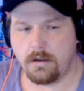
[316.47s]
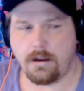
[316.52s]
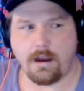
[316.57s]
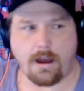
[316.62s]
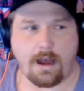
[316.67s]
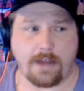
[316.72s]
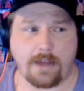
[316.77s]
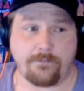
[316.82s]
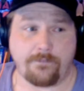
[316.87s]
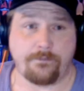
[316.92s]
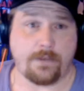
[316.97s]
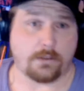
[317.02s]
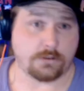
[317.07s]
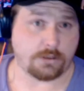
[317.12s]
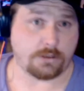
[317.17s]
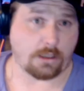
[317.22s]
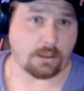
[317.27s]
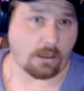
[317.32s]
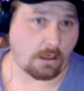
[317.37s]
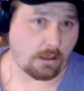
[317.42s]
I felt
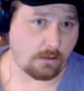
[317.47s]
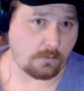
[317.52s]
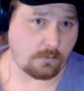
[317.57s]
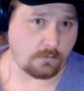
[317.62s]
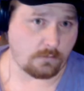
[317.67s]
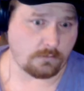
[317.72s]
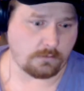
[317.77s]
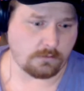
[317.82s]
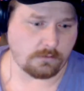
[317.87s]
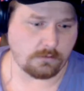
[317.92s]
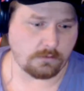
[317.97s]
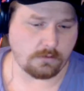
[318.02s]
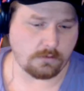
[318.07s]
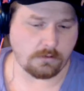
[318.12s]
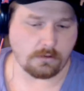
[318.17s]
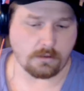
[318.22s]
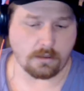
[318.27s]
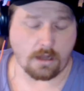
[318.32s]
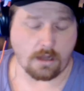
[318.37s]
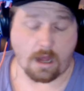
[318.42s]
alone.
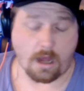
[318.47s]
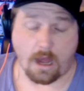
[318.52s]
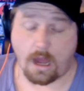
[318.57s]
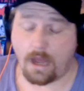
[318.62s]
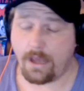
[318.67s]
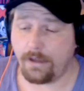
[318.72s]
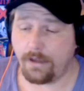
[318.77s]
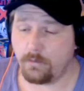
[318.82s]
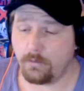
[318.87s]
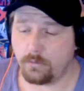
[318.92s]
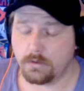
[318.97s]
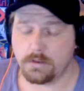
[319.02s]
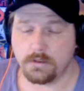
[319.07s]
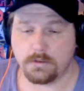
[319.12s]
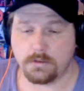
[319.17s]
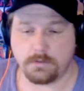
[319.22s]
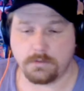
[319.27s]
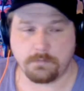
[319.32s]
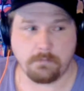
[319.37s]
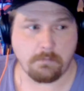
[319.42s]
I
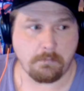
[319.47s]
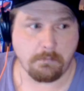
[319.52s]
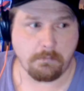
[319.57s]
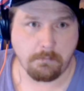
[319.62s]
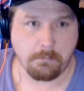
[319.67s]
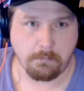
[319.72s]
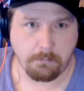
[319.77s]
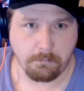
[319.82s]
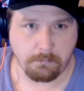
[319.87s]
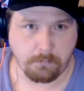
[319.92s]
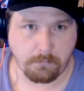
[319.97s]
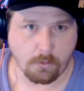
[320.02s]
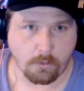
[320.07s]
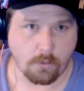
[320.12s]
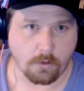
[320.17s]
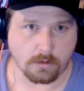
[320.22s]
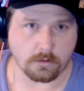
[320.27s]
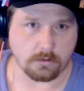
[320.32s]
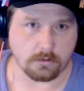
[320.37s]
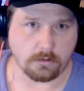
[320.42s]
was
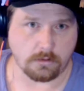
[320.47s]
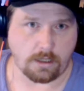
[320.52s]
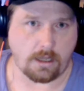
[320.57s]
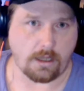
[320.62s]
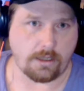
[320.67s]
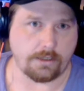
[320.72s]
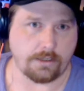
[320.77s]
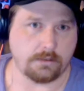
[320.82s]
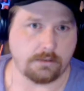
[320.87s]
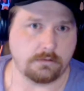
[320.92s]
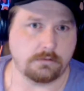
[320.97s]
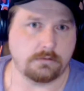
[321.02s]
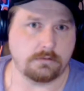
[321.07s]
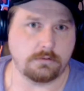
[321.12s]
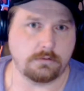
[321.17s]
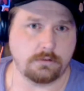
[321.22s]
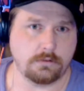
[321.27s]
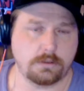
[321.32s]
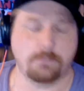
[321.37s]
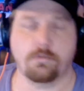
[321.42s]
borderline
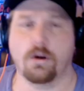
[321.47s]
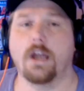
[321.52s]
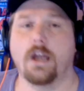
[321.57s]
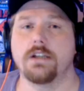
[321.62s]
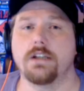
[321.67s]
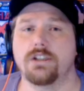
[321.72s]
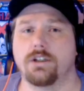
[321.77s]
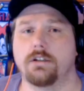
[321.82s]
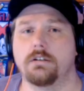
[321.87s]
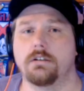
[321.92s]
depression.